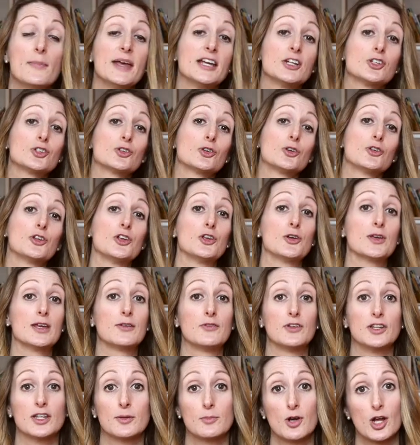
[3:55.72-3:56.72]
make sure that you're
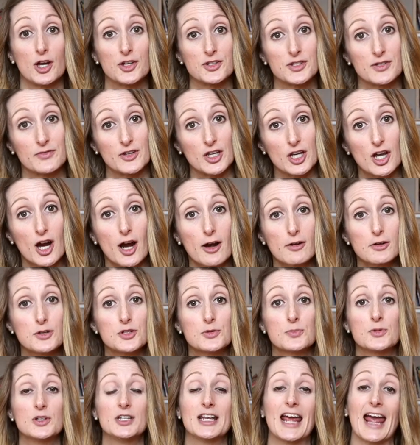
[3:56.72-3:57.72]
giving them lots of
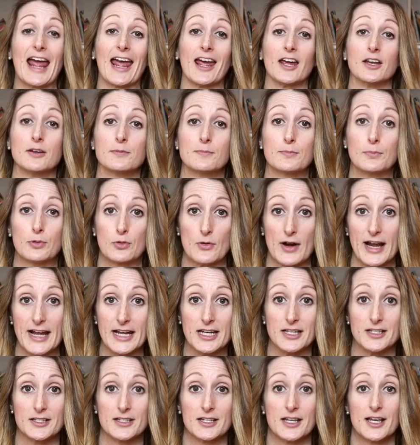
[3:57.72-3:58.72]
encouragement and
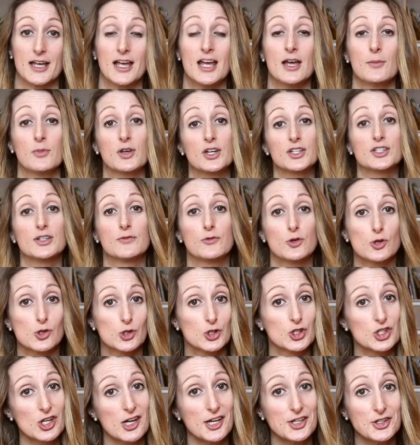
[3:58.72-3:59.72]
praise. Because if your
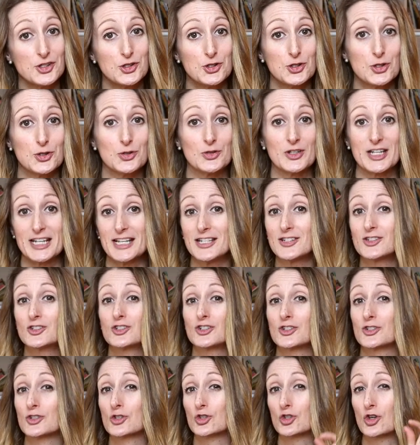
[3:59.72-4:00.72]
shy student is
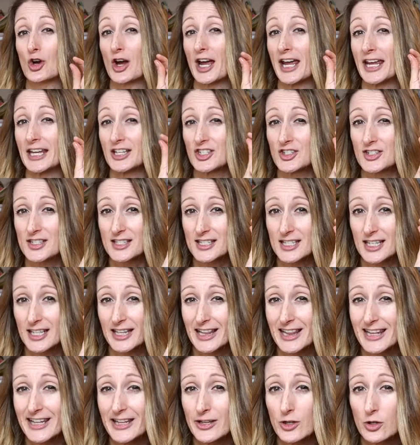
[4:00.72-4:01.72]
just trying just a
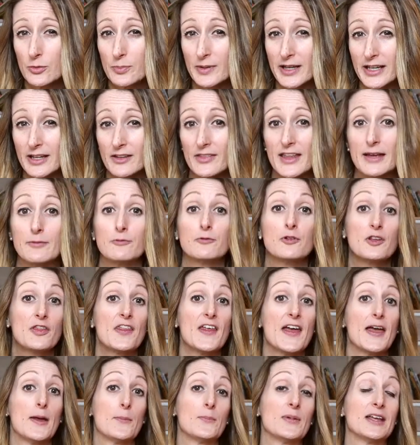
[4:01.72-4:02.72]
little bit, then for
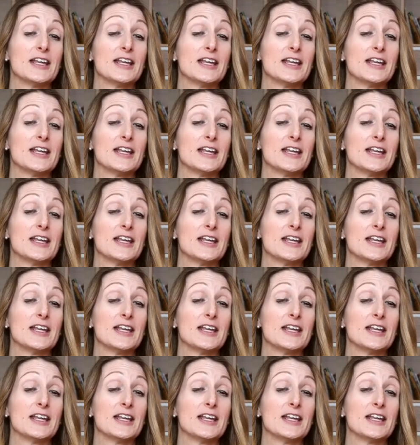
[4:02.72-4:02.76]
them